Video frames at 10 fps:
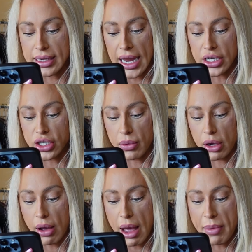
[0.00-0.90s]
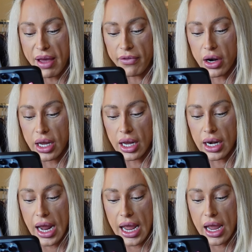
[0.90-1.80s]
HWMF on it
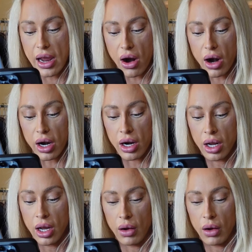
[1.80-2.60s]
and AAR